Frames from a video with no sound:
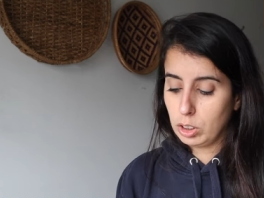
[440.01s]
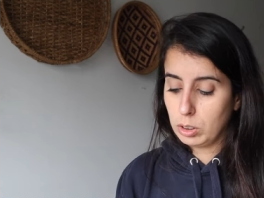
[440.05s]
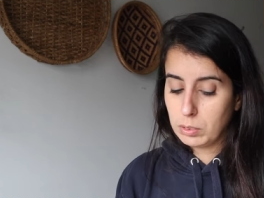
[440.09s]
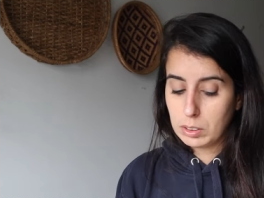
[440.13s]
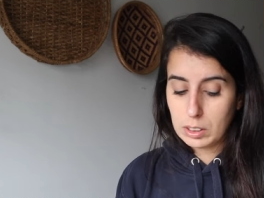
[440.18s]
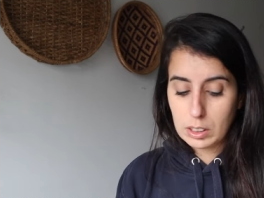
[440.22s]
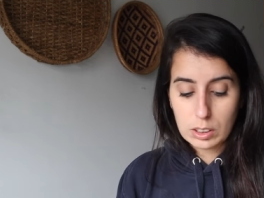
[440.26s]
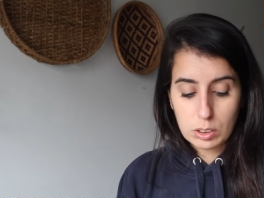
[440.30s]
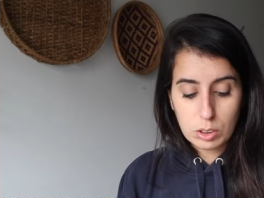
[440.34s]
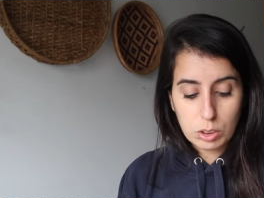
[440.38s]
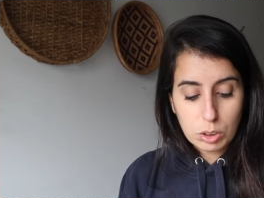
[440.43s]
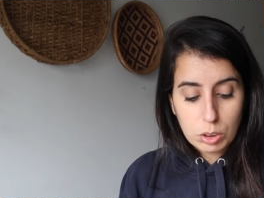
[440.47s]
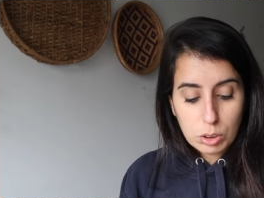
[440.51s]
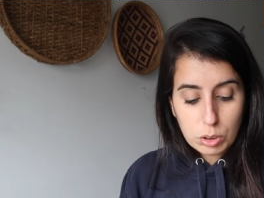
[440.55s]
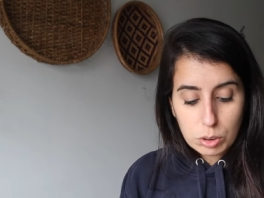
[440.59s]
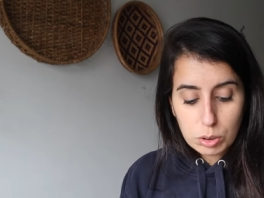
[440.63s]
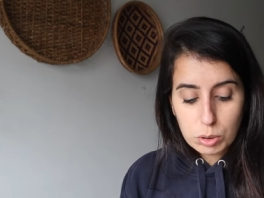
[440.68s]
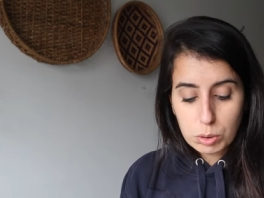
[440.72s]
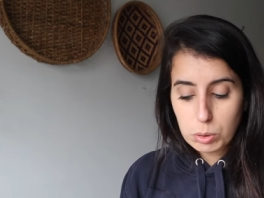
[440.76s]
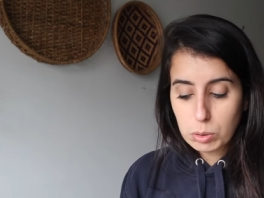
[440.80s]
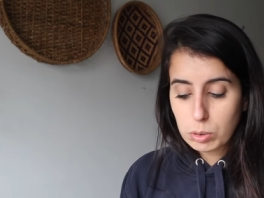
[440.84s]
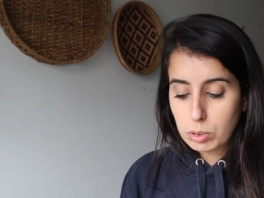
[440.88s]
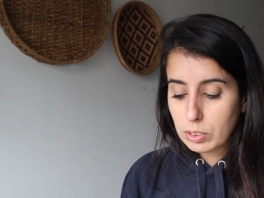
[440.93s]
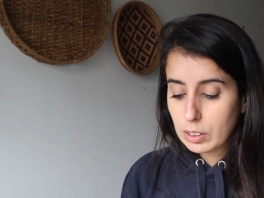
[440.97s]
I wanted
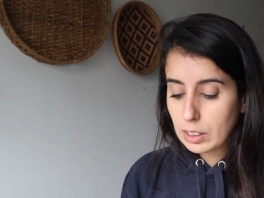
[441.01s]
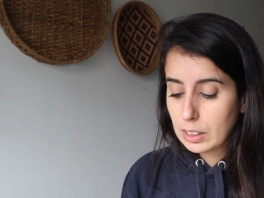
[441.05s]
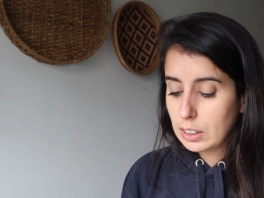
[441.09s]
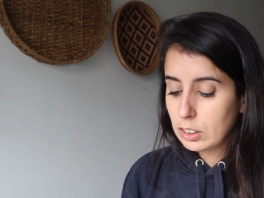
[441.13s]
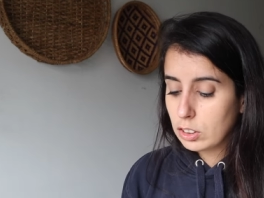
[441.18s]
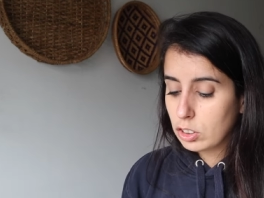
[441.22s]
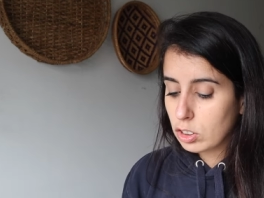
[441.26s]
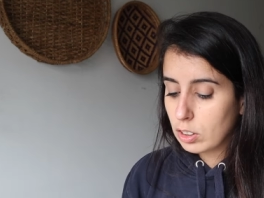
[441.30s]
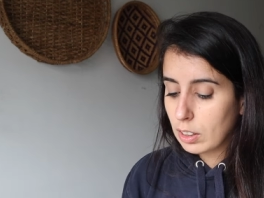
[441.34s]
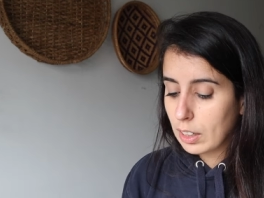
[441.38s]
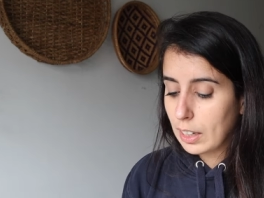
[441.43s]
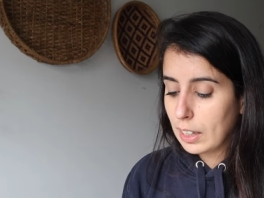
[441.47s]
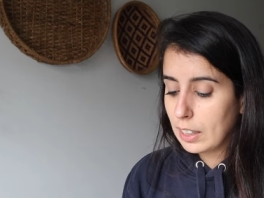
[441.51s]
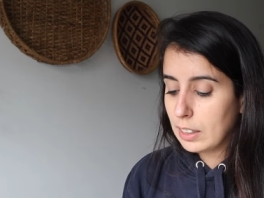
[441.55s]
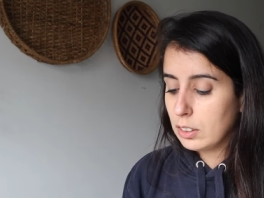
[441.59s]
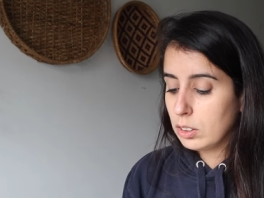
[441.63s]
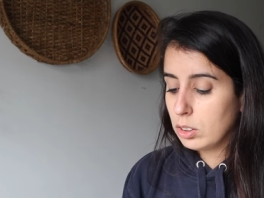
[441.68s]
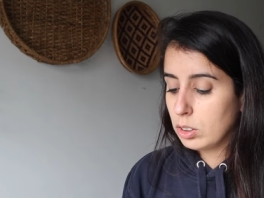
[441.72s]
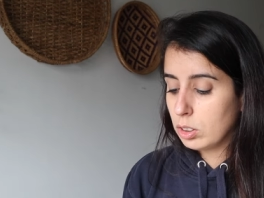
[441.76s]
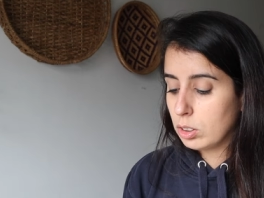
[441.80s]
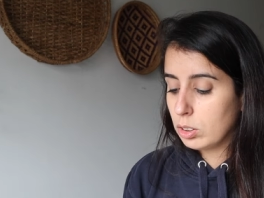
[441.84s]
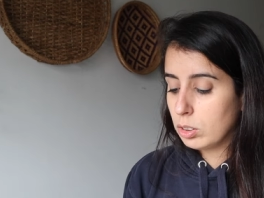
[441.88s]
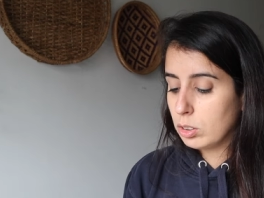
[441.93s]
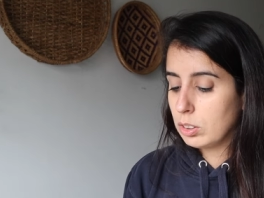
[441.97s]
to really try
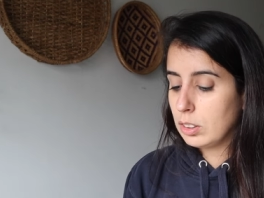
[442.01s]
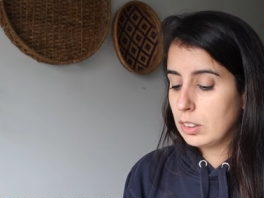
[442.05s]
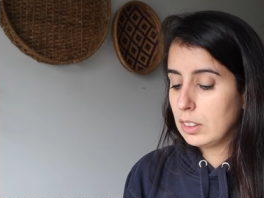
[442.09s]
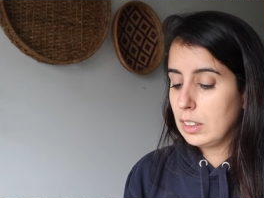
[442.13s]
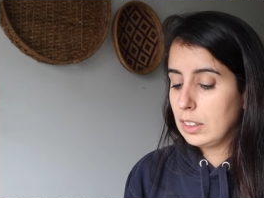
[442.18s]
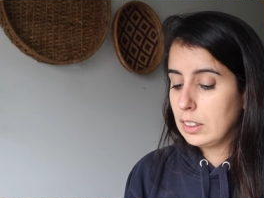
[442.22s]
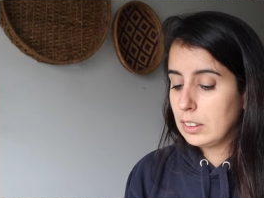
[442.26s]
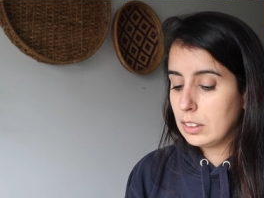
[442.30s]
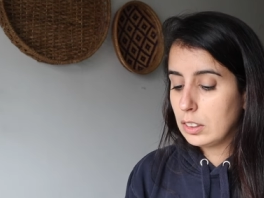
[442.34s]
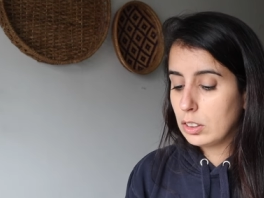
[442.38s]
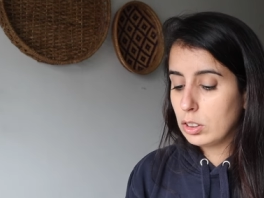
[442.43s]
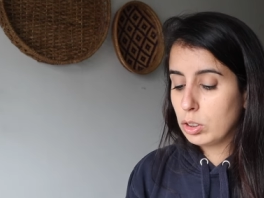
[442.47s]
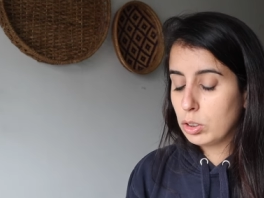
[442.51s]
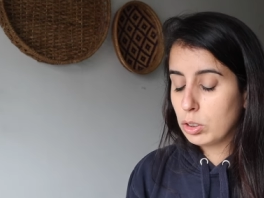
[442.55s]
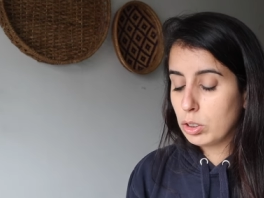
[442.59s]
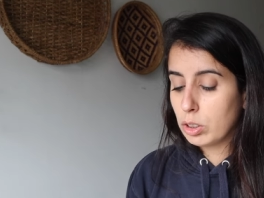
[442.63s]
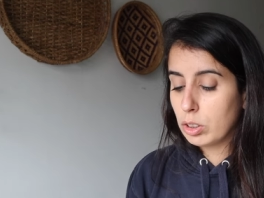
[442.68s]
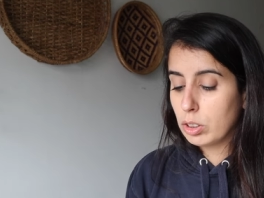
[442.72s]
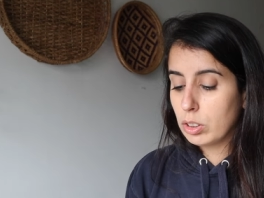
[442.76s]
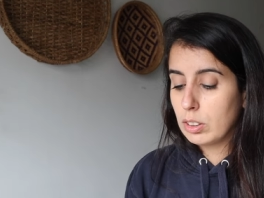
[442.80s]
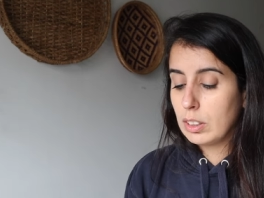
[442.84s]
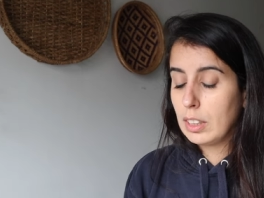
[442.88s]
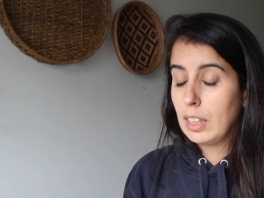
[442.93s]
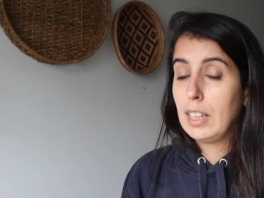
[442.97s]
to think this
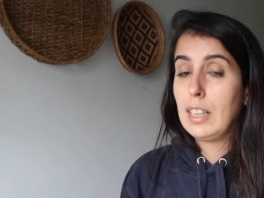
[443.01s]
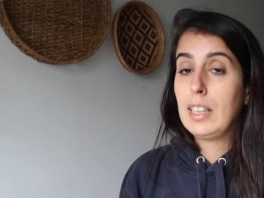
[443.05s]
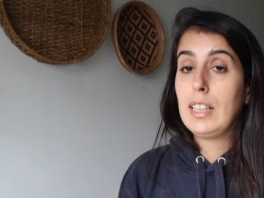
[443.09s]
through.